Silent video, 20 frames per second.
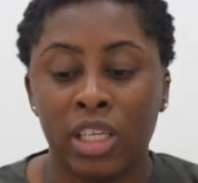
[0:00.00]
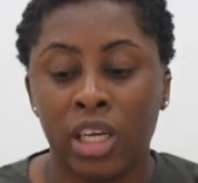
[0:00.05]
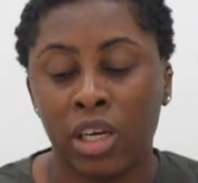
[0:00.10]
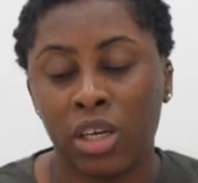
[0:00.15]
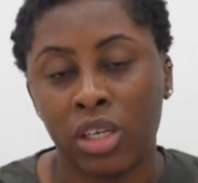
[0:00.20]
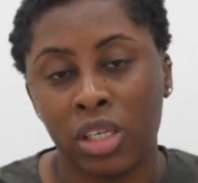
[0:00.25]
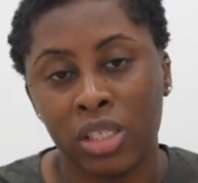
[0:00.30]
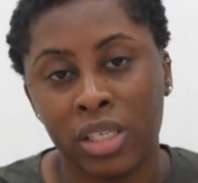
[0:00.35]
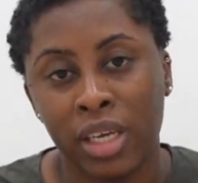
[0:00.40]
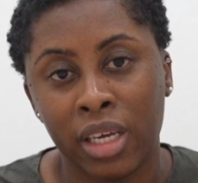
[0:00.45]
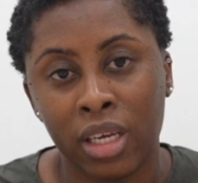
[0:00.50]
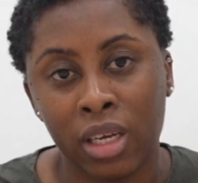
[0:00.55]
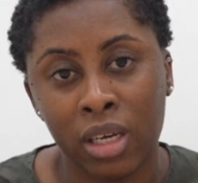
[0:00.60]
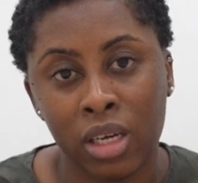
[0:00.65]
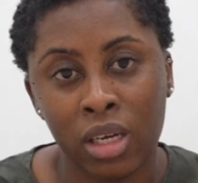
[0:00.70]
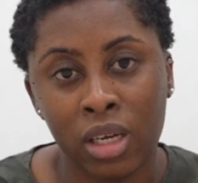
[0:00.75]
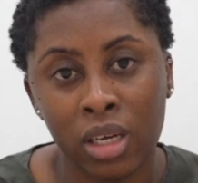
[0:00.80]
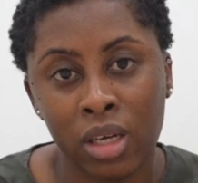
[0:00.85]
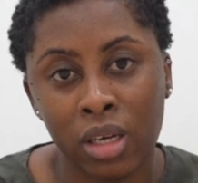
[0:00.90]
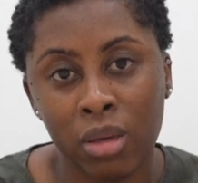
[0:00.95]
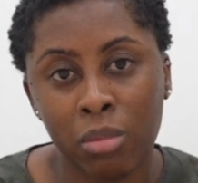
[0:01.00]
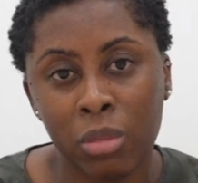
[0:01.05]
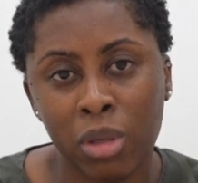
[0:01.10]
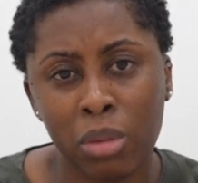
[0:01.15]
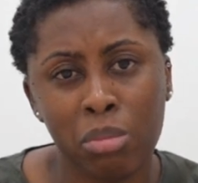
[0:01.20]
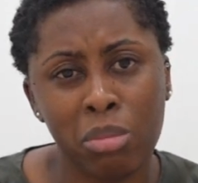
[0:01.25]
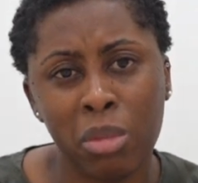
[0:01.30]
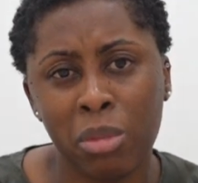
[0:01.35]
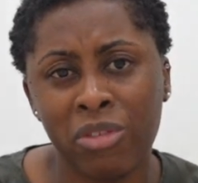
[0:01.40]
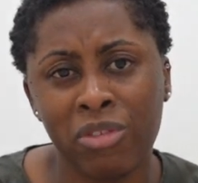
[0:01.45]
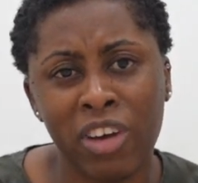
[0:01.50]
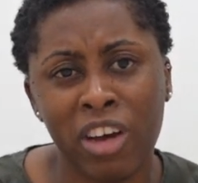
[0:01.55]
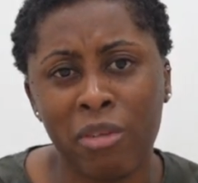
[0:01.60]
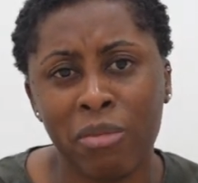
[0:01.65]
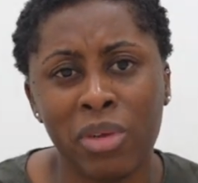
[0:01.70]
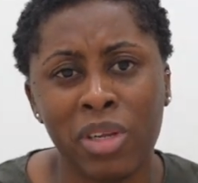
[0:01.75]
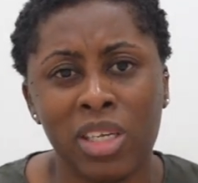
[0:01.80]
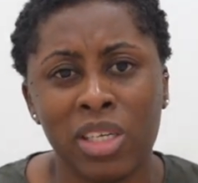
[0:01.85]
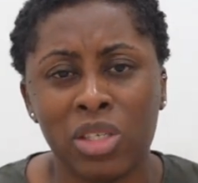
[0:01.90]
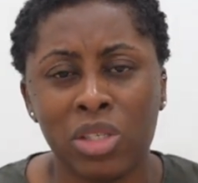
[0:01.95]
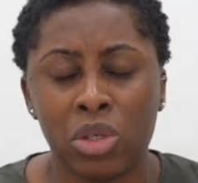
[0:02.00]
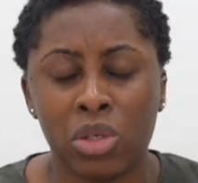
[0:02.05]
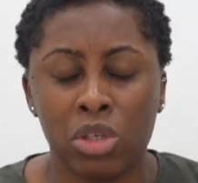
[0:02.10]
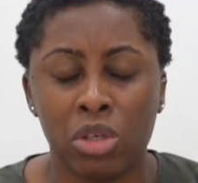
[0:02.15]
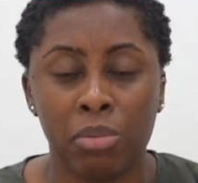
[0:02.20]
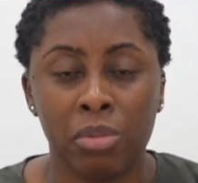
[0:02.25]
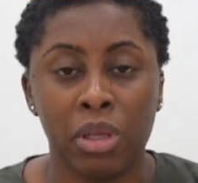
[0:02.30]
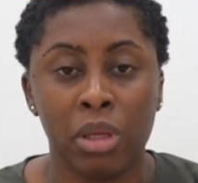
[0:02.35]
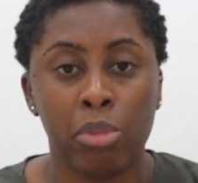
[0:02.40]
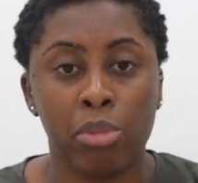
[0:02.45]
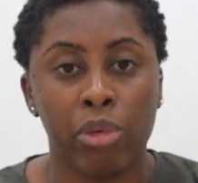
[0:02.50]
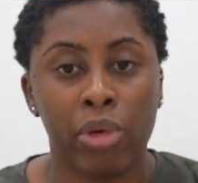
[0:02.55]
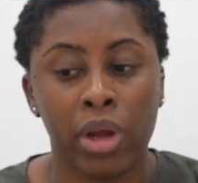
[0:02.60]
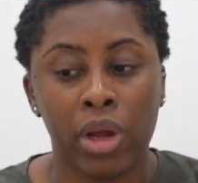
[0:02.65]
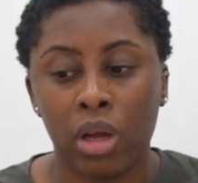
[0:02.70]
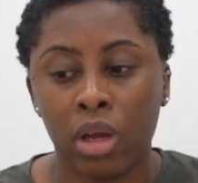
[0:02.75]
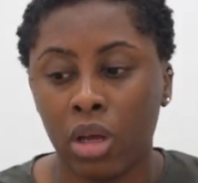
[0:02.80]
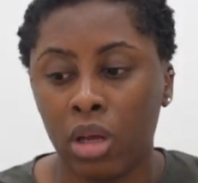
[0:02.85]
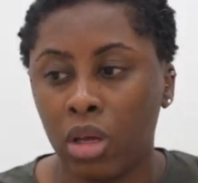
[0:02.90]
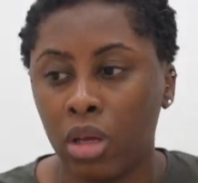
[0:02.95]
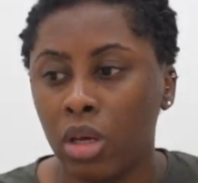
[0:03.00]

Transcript: They're gonna take a maybe 5 minutes or something break.